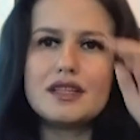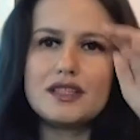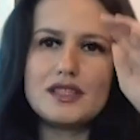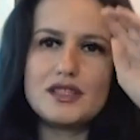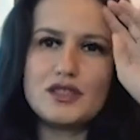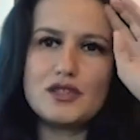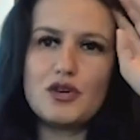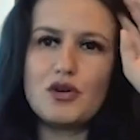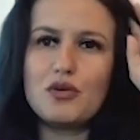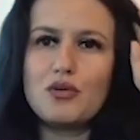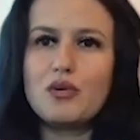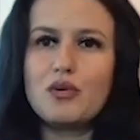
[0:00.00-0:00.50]

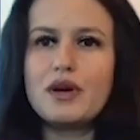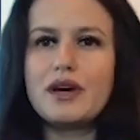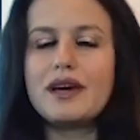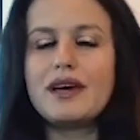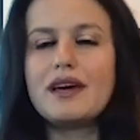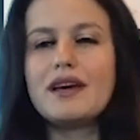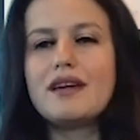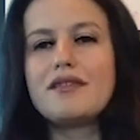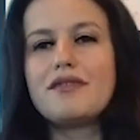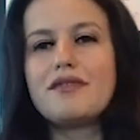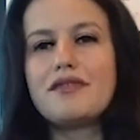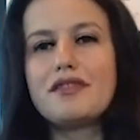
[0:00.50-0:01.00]
So
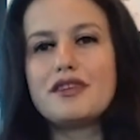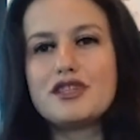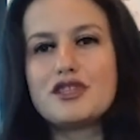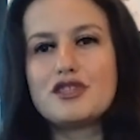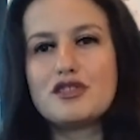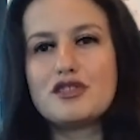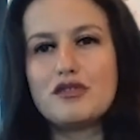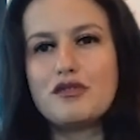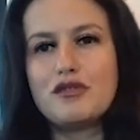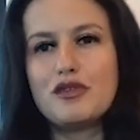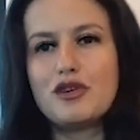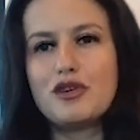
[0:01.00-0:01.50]
first
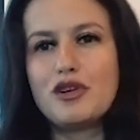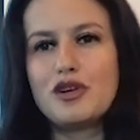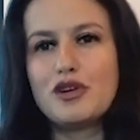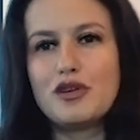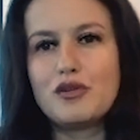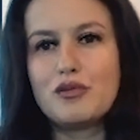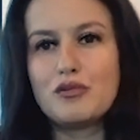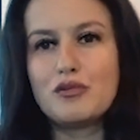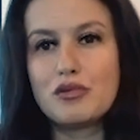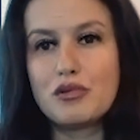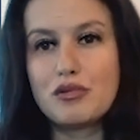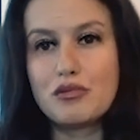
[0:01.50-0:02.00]
of
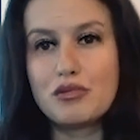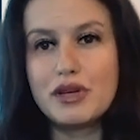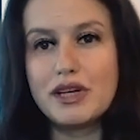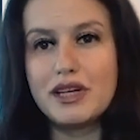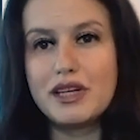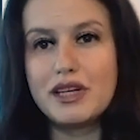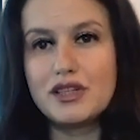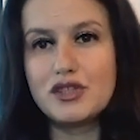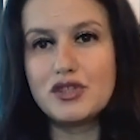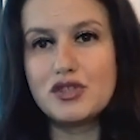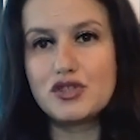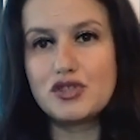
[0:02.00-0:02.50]
all, we
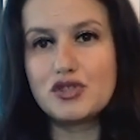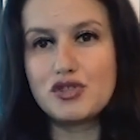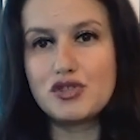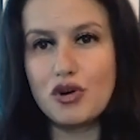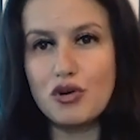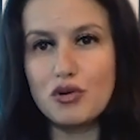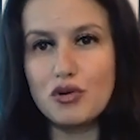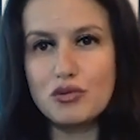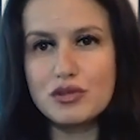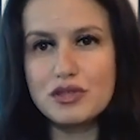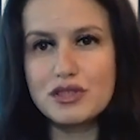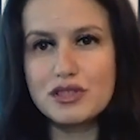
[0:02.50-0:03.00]
really
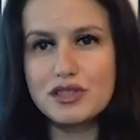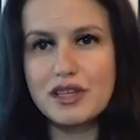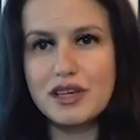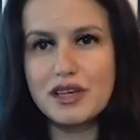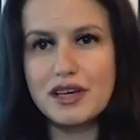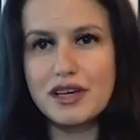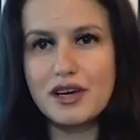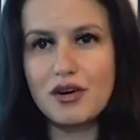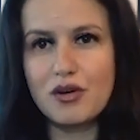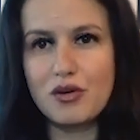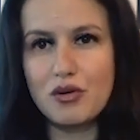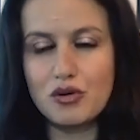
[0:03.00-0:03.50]
chose
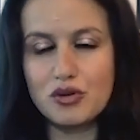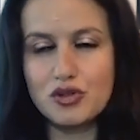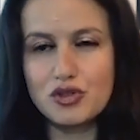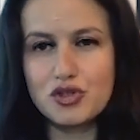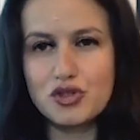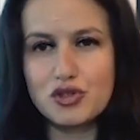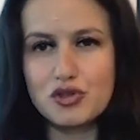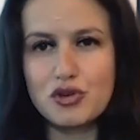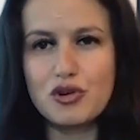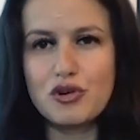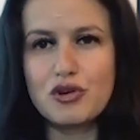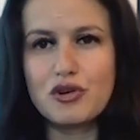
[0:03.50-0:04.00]
the
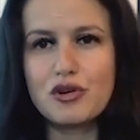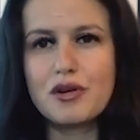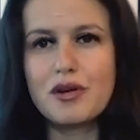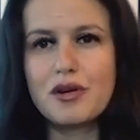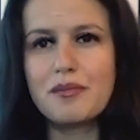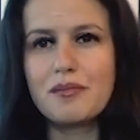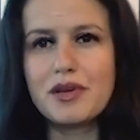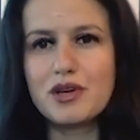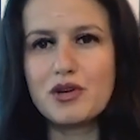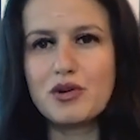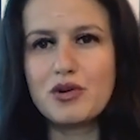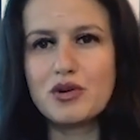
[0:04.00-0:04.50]
onshore
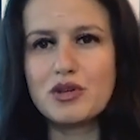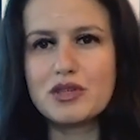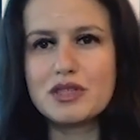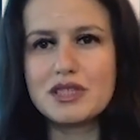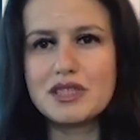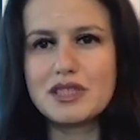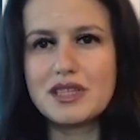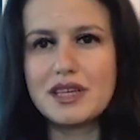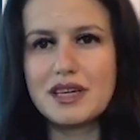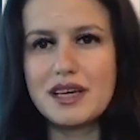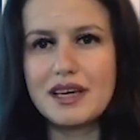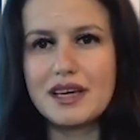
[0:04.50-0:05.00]

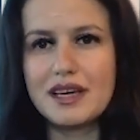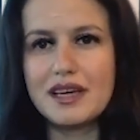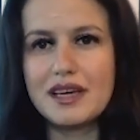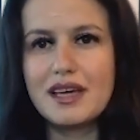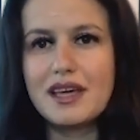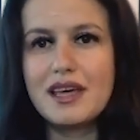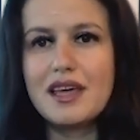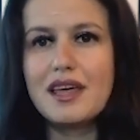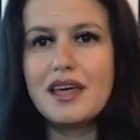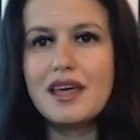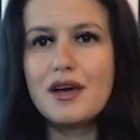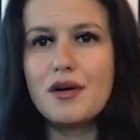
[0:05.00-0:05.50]
because
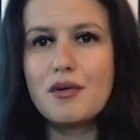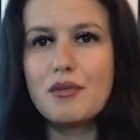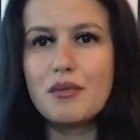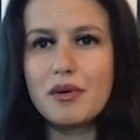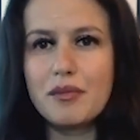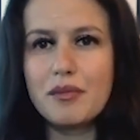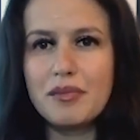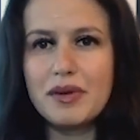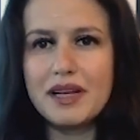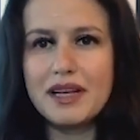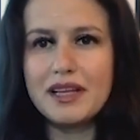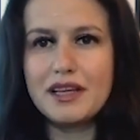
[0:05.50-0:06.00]
we
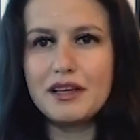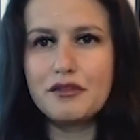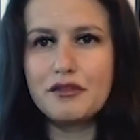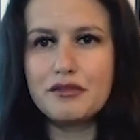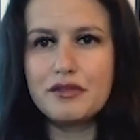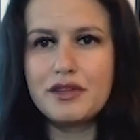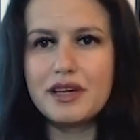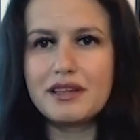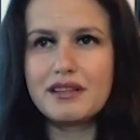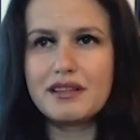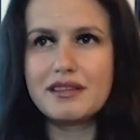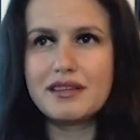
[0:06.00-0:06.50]
believe
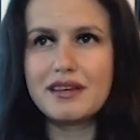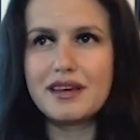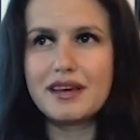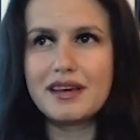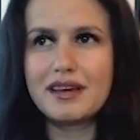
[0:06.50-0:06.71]
that